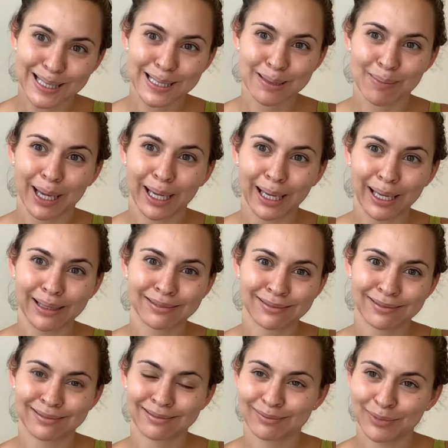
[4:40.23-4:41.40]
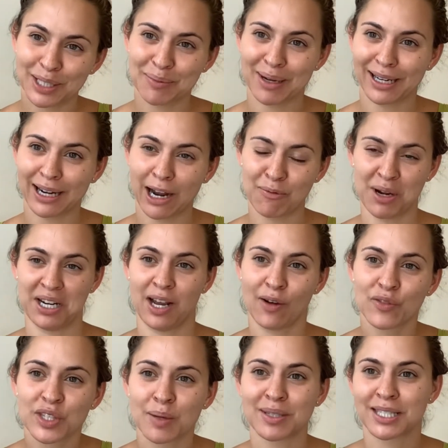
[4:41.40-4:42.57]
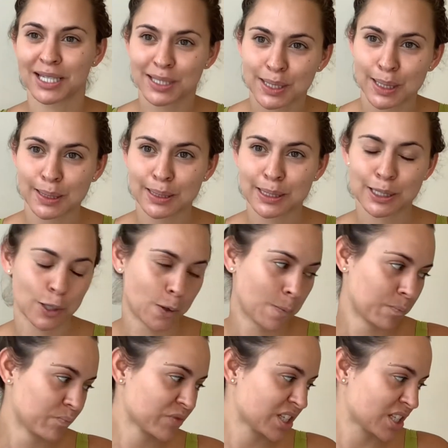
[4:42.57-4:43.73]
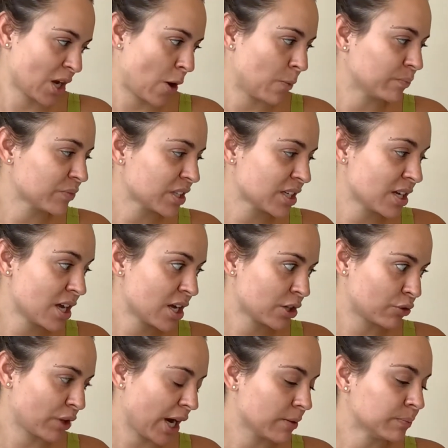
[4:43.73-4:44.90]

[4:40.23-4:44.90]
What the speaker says: I might have some assistance soon. So great.